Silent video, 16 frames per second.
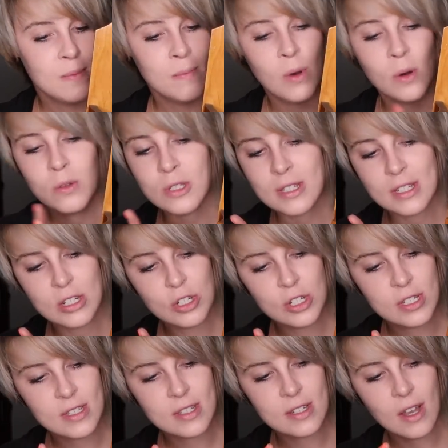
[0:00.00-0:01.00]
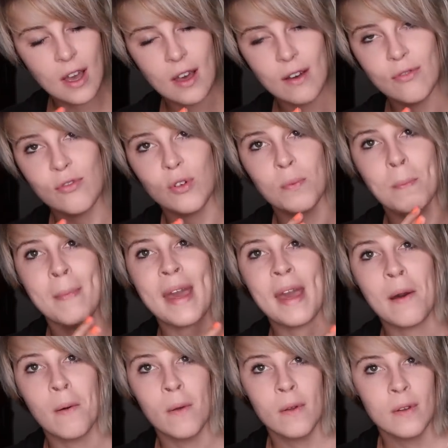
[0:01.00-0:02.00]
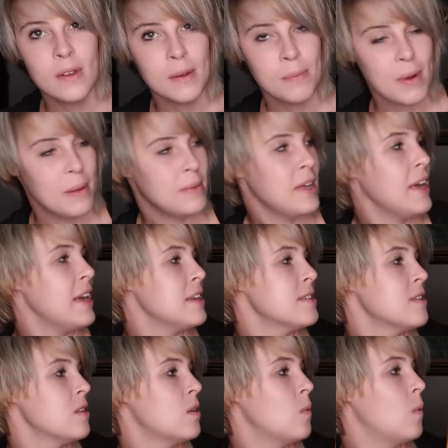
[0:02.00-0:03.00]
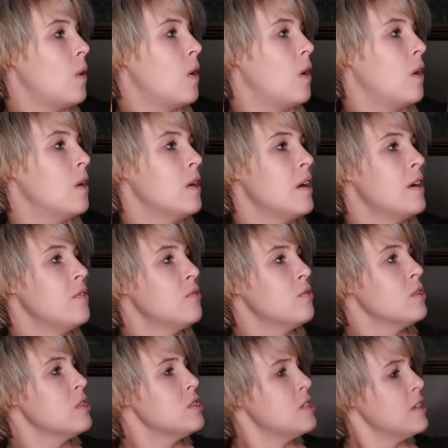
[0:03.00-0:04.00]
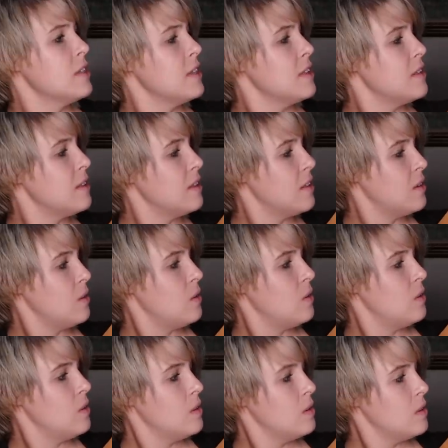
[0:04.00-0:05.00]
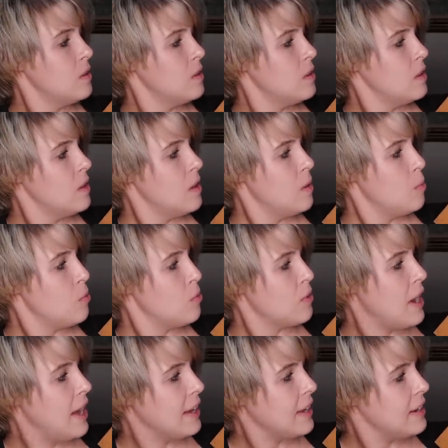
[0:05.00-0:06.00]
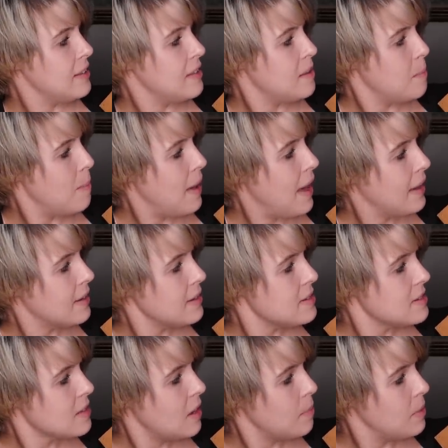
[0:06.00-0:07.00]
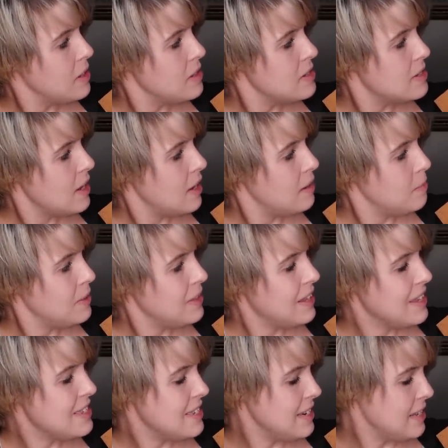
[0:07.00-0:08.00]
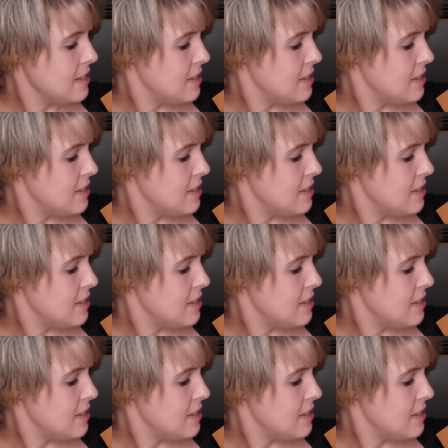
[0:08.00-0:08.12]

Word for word: mostly just uh, for mail. It probably hangs on the wall. Unfortunately, the little bracket in the back has come undone, but that's an